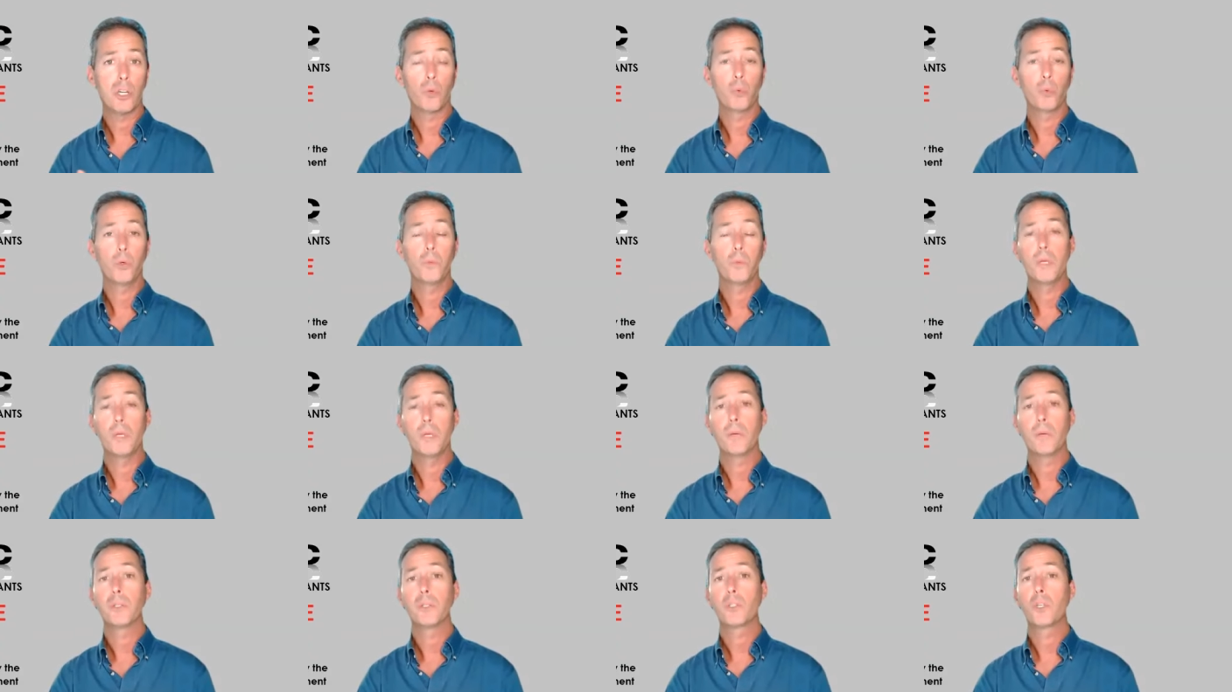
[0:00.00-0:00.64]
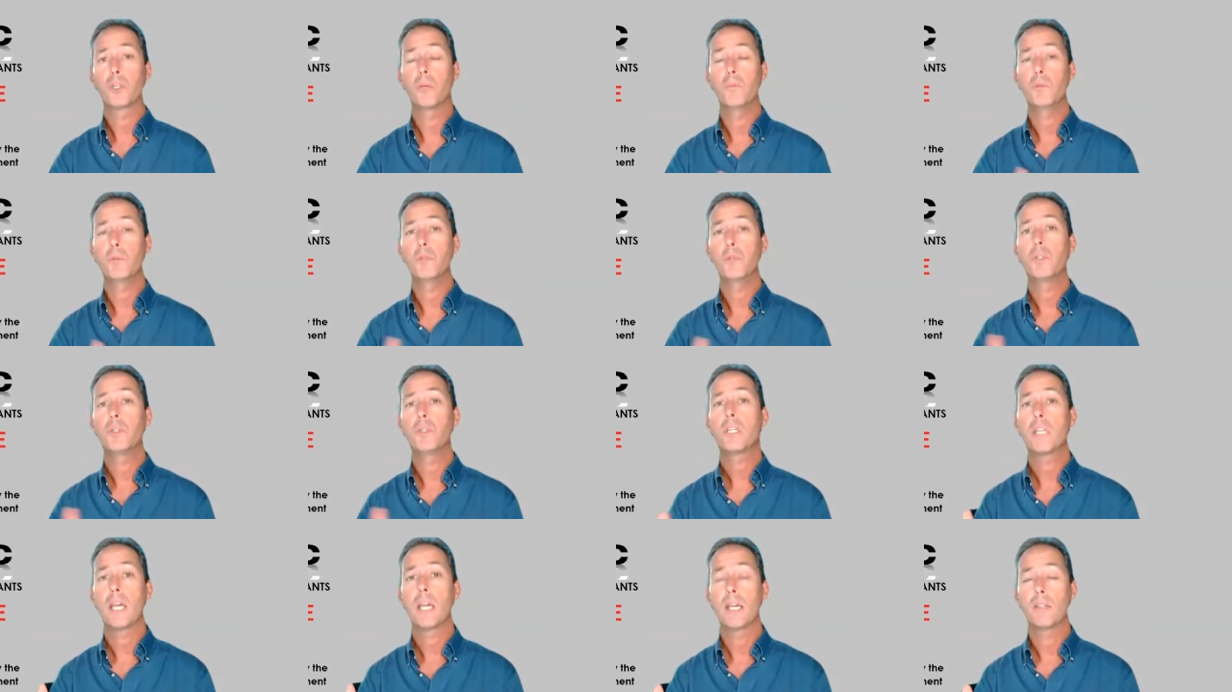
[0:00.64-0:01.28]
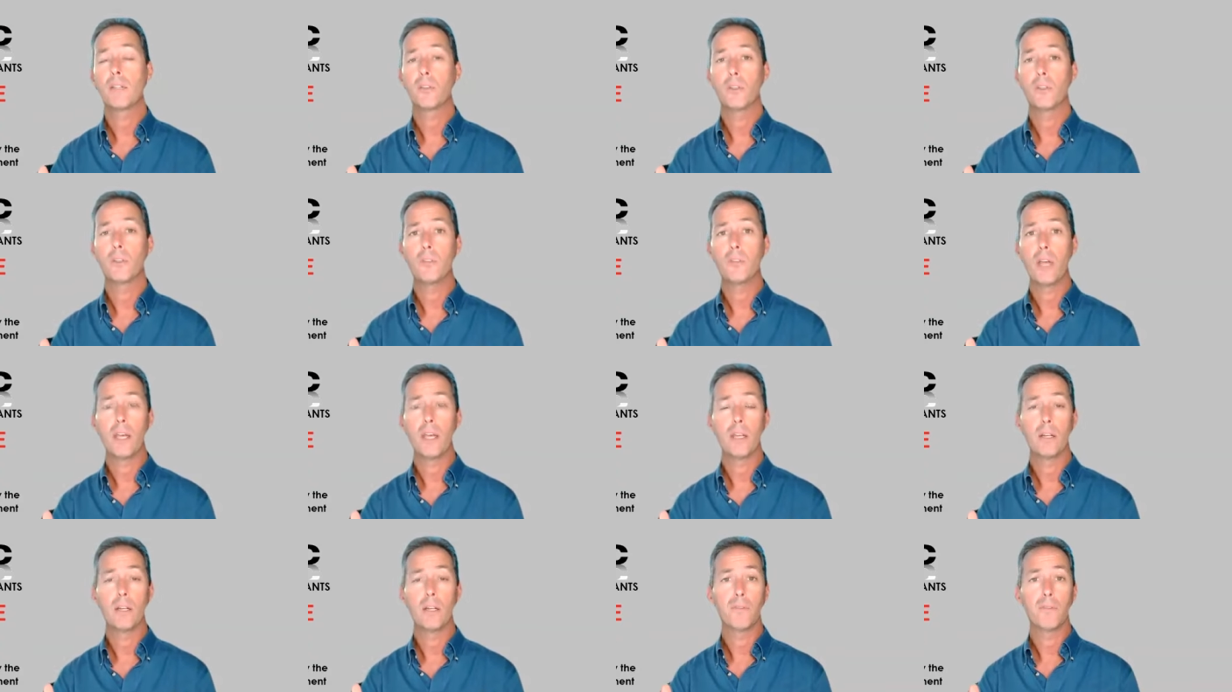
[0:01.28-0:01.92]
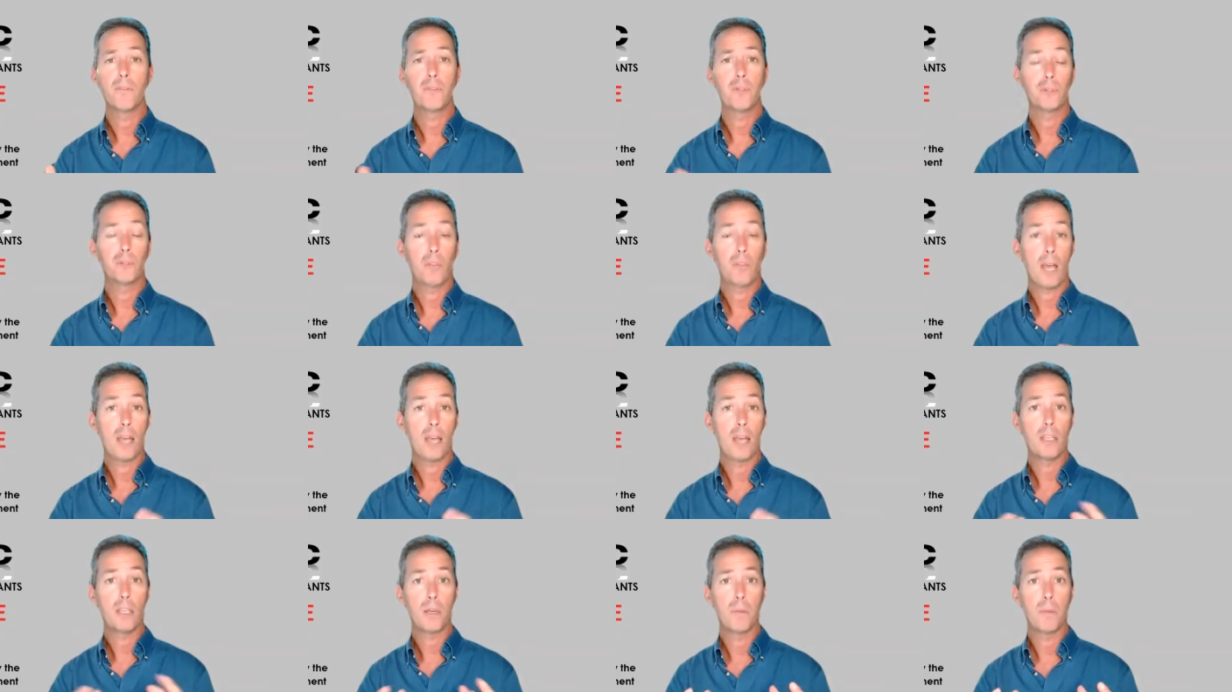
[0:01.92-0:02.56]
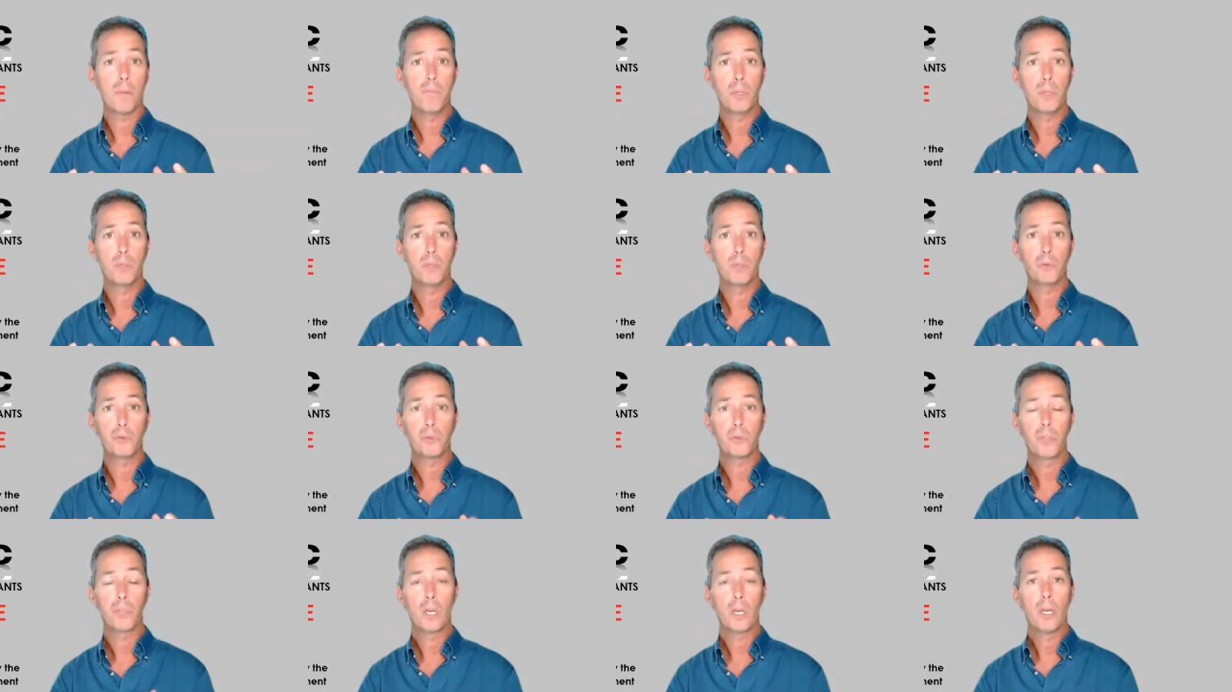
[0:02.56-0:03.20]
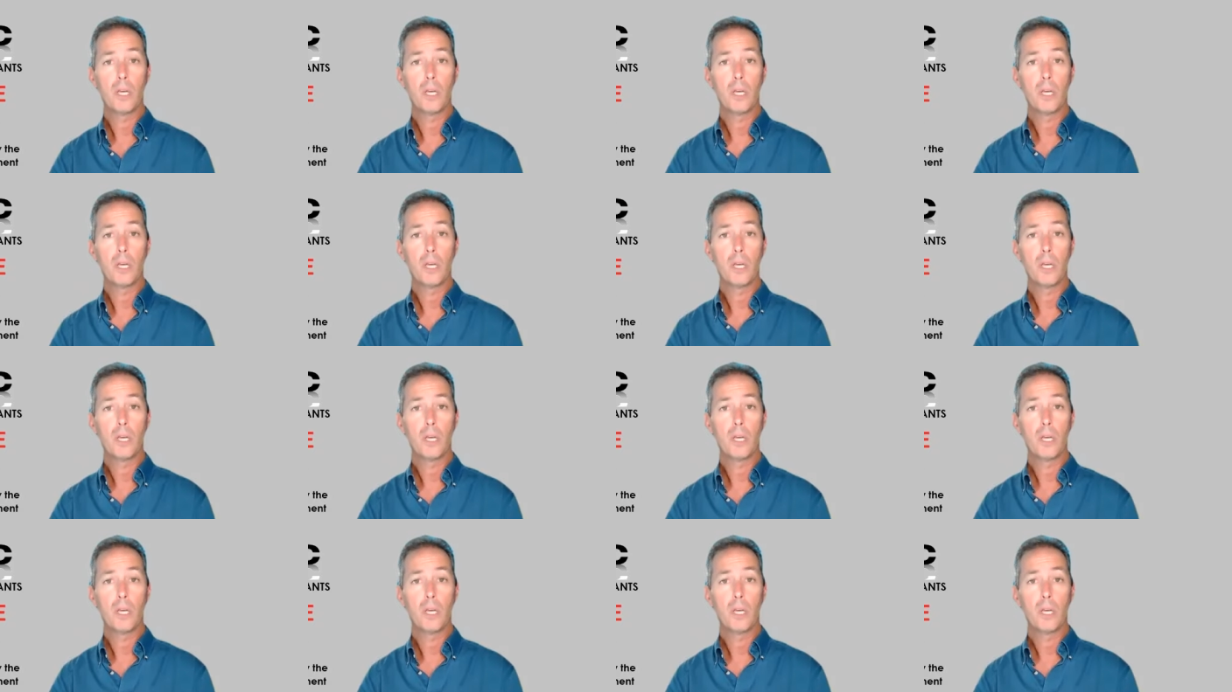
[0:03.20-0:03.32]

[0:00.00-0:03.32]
will be able to communicate the data if there's any abuse